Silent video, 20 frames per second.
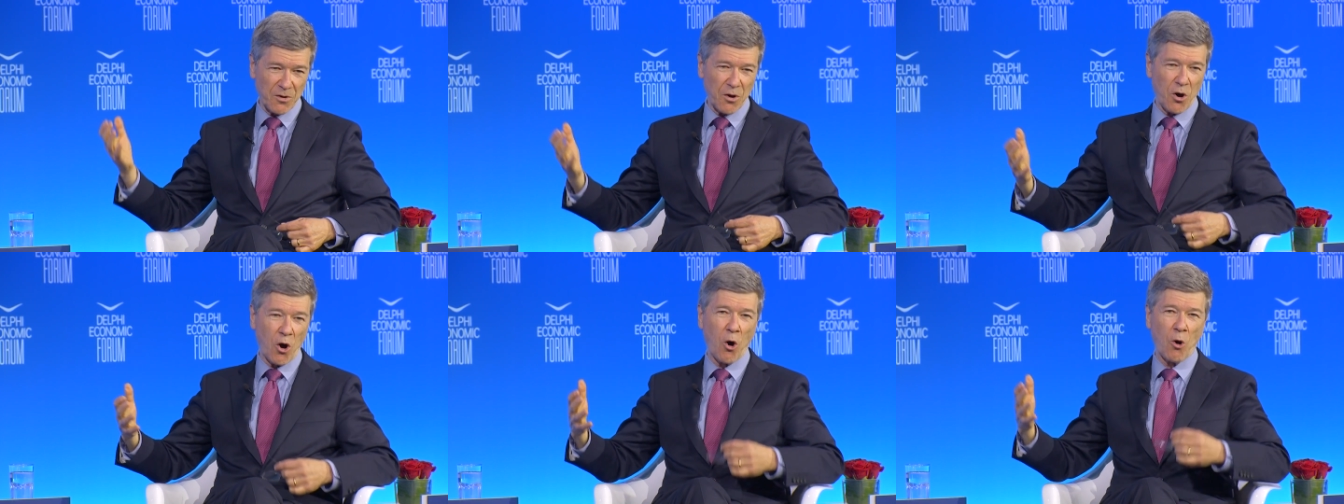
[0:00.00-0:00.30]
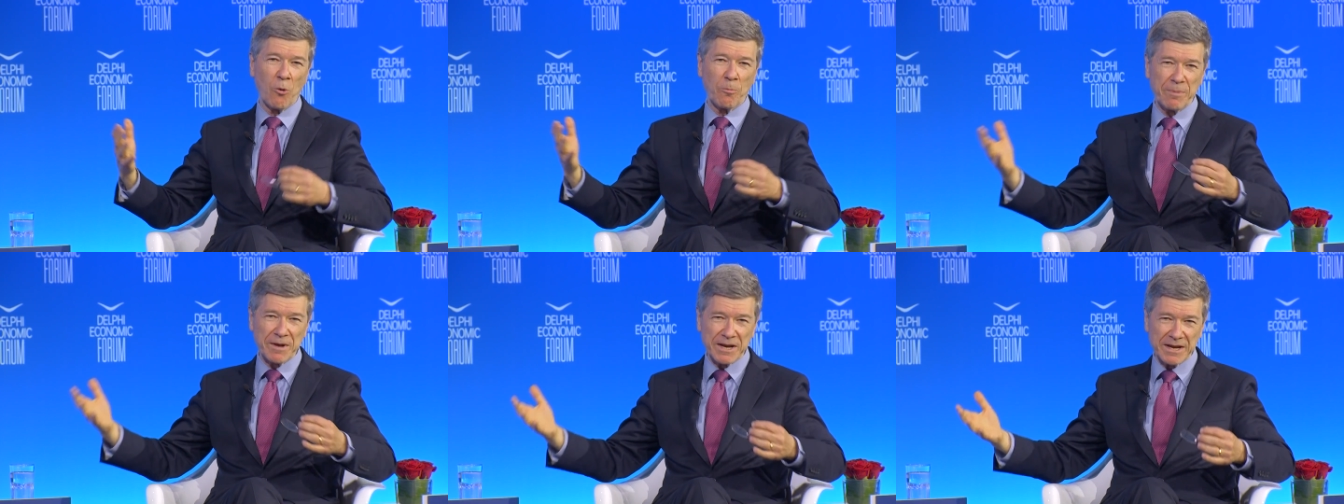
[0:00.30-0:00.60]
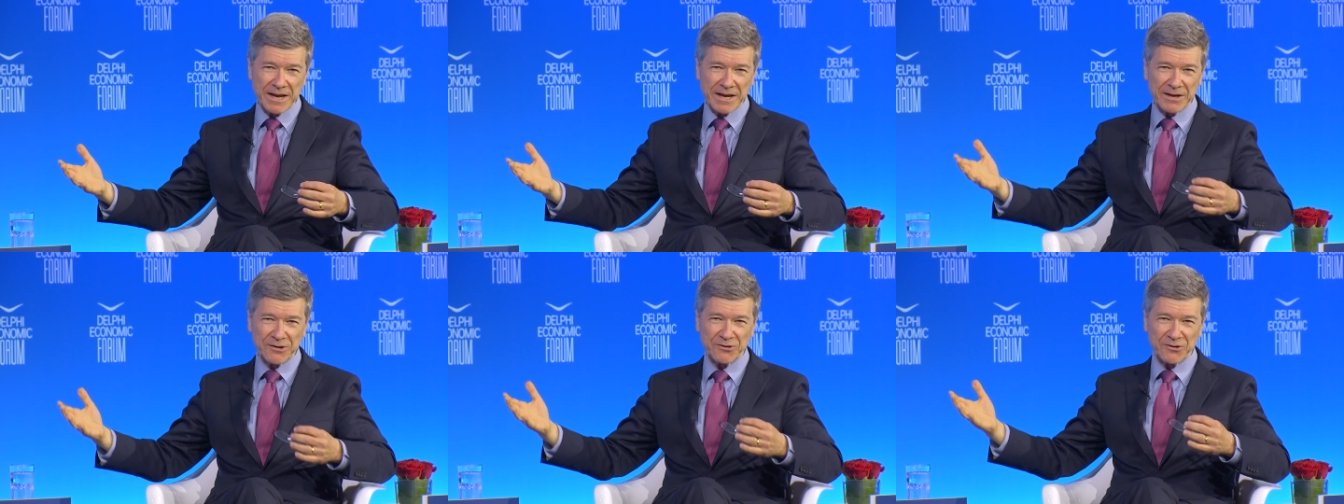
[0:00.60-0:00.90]

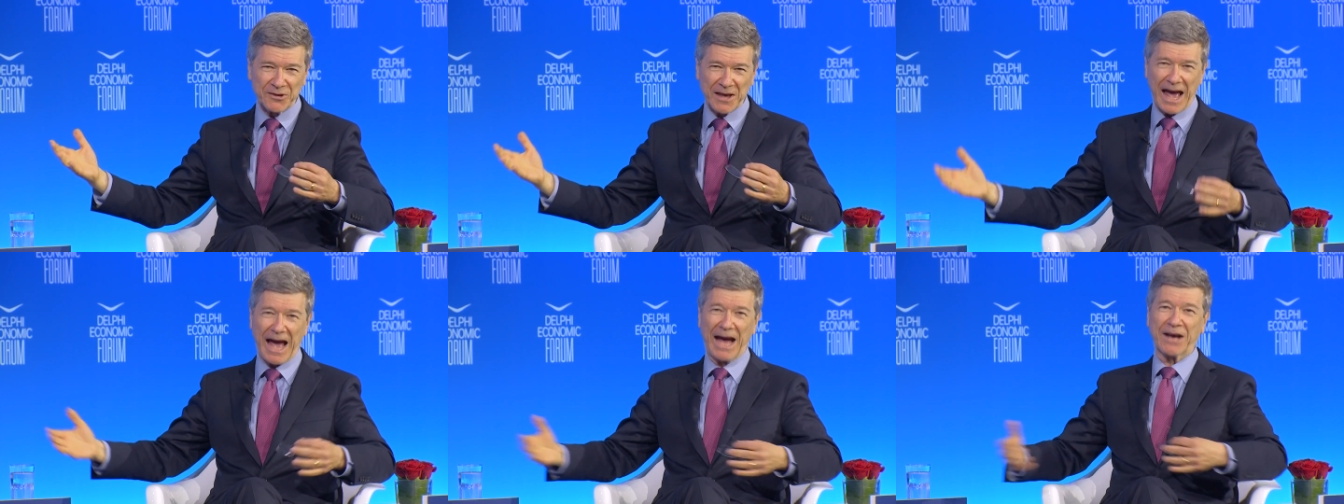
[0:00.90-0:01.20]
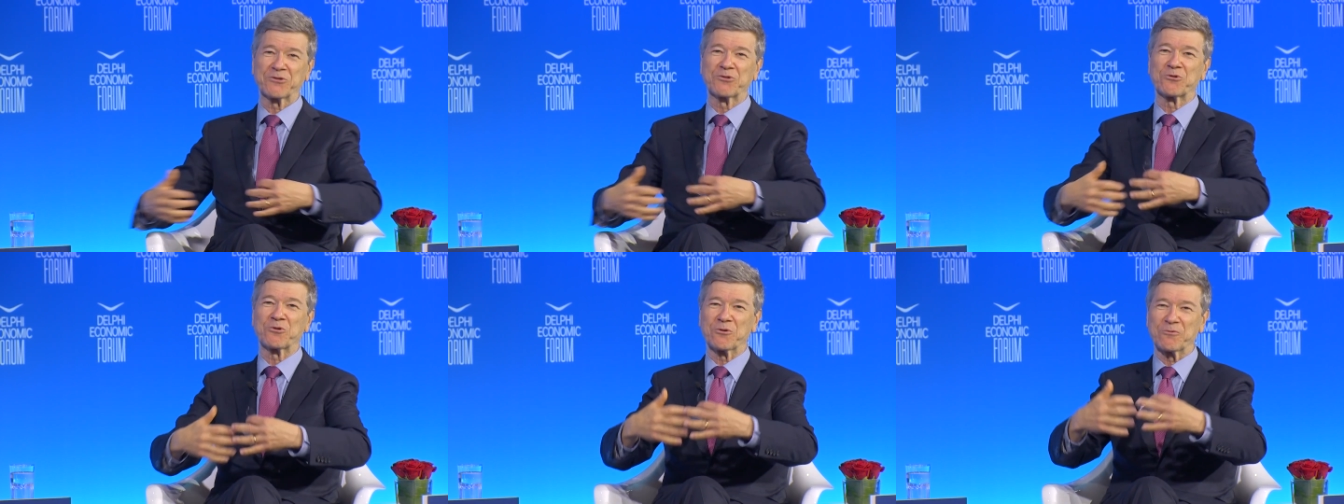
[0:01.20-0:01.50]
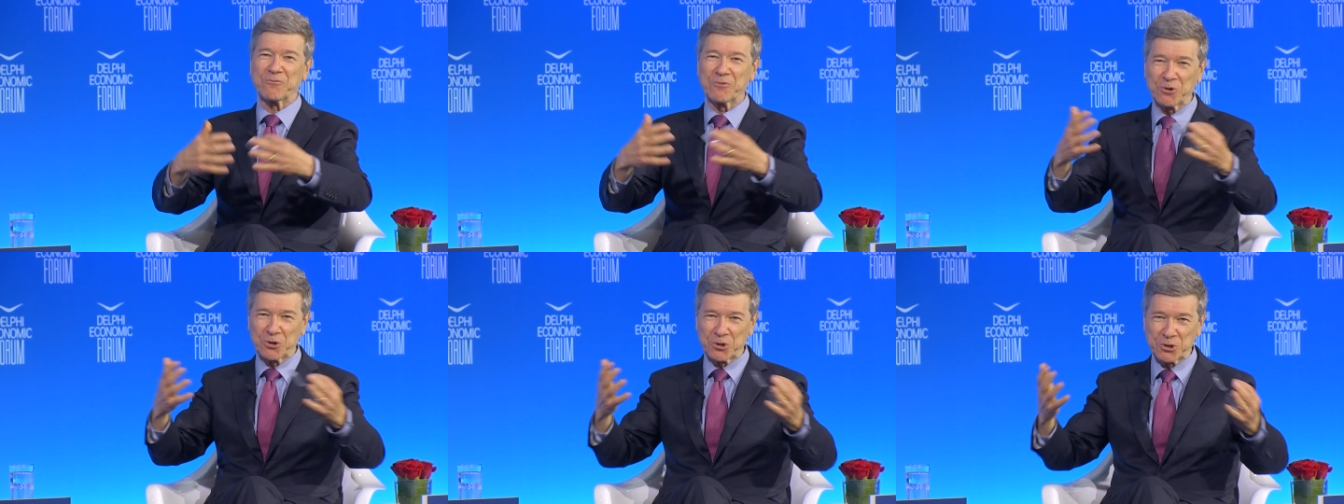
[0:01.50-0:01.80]
openness,
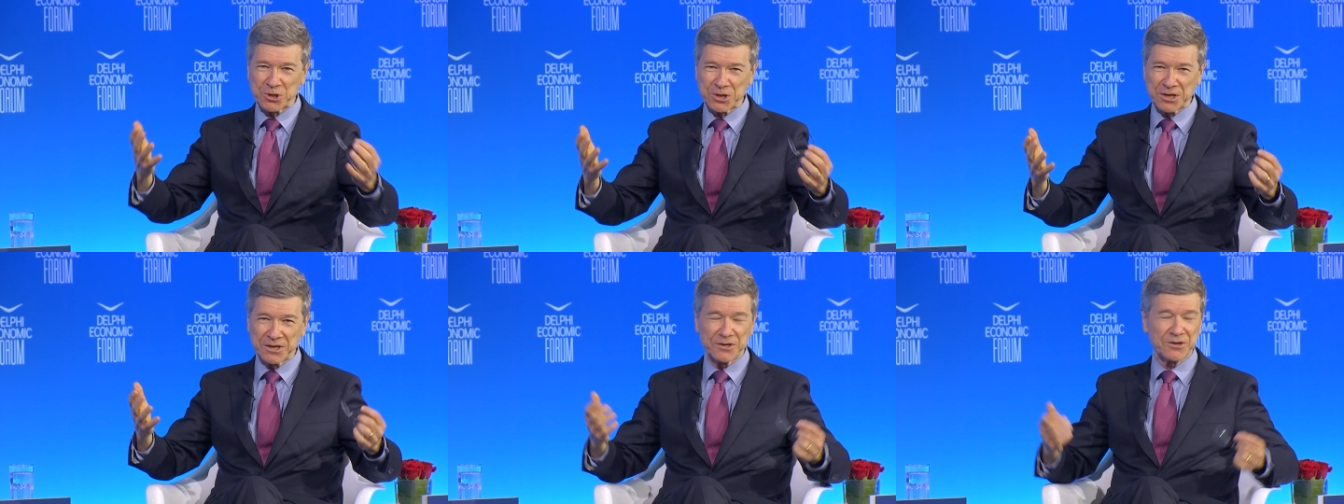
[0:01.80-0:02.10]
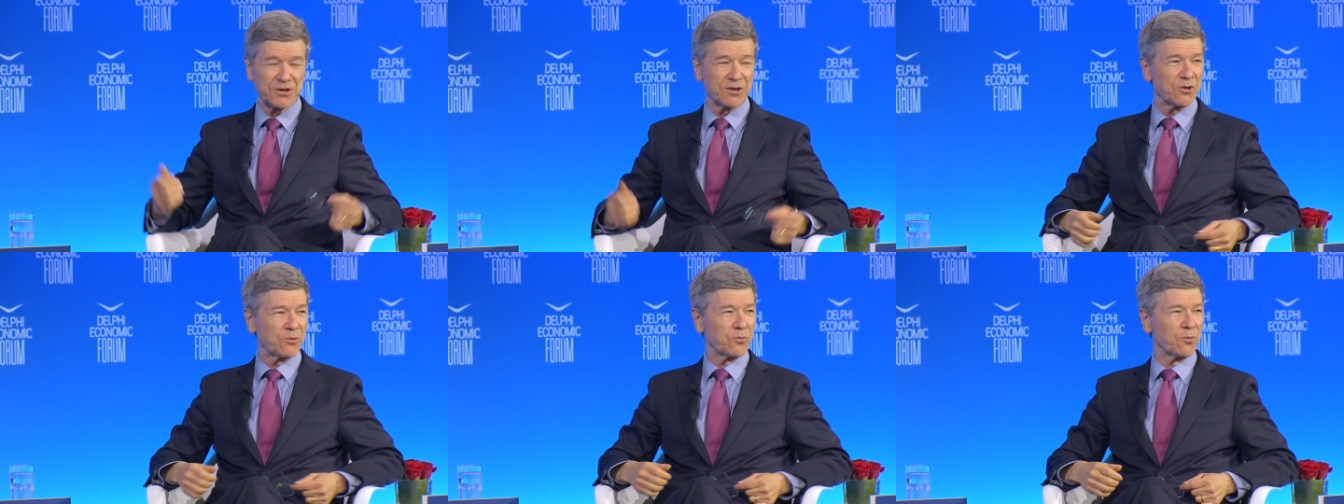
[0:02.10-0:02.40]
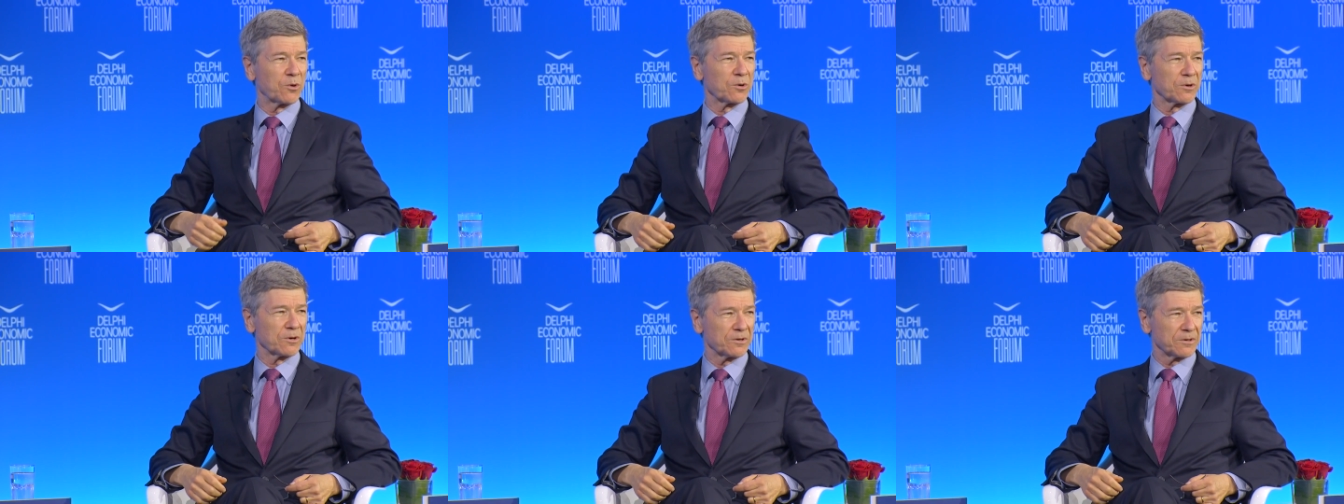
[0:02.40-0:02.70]
extroversion to the
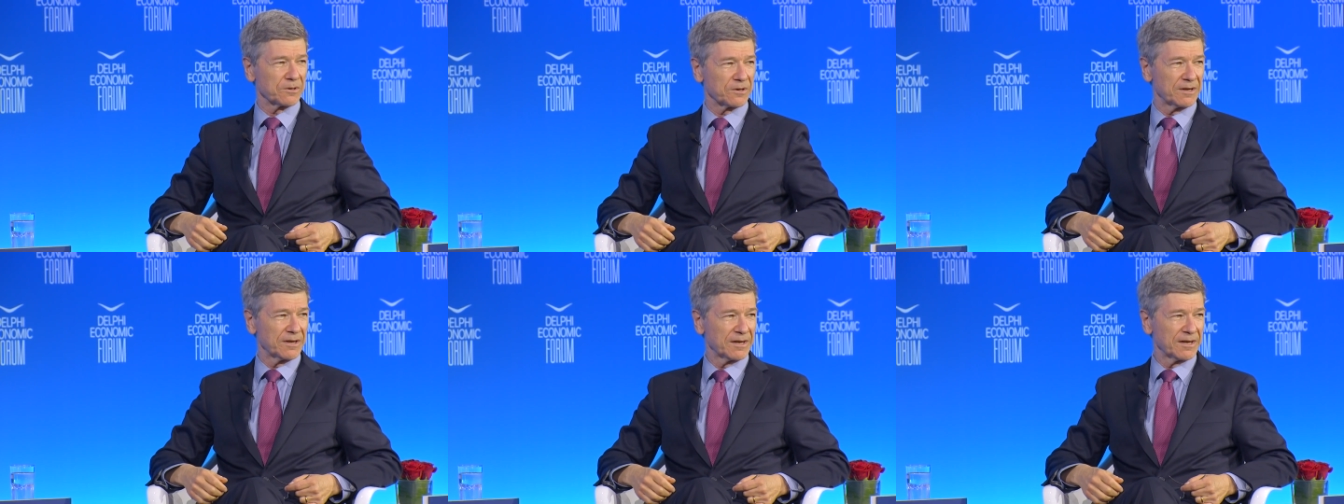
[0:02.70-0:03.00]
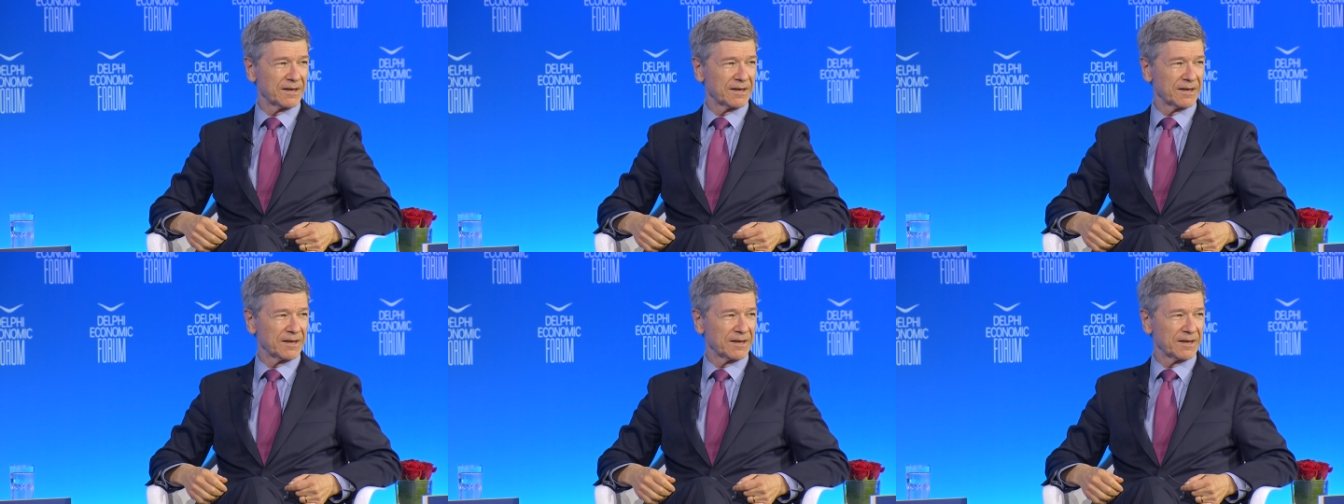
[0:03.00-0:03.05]
world.